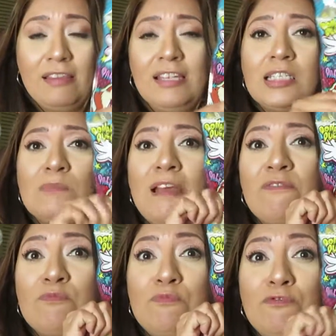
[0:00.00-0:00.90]
This is my
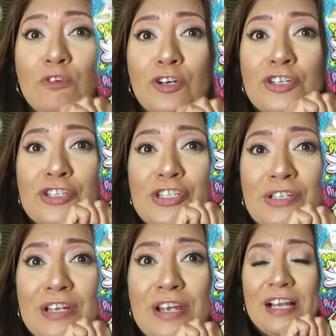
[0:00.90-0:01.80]
first
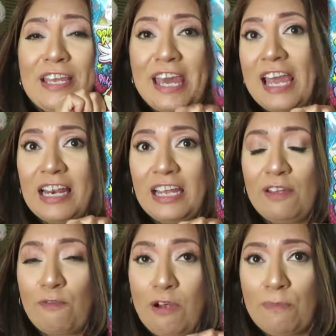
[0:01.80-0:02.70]

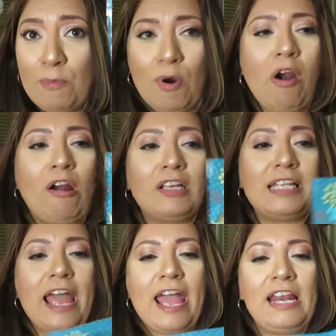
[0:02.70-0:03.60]
candy from the parks
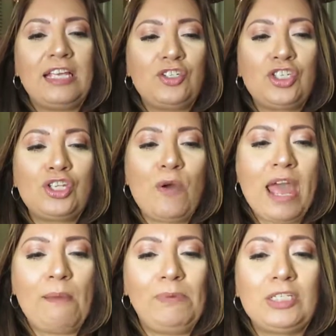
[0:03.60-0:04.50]
and it just so
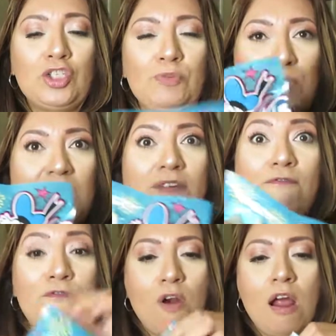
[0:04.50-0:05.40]
happens to be
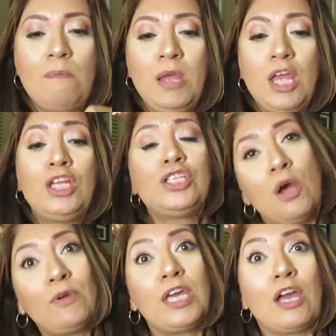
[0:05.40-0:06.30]
from
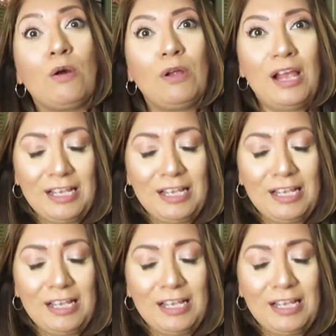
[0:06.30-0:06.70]
Tokyo.